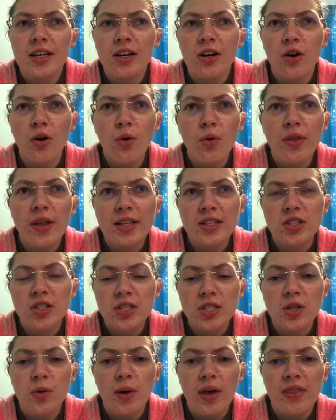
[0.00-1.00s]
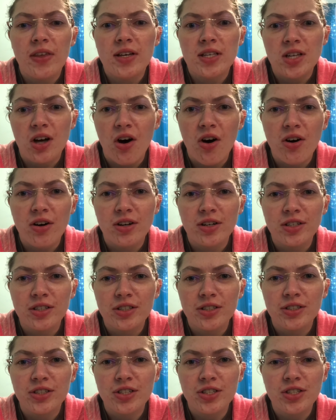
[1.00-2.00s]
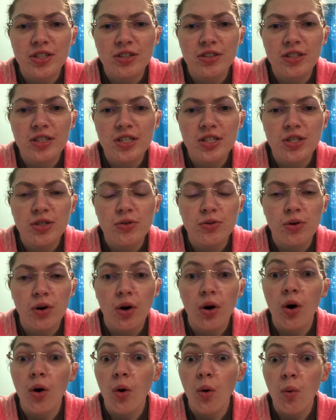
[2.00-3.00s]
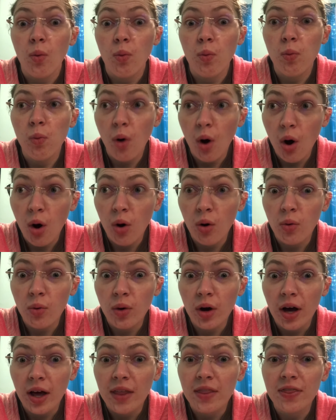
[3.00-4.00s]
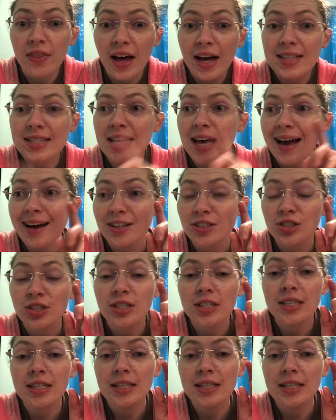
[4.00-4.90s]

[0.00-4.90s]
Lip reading: oh, that's just the way things are, just turned into, whoa, that's actually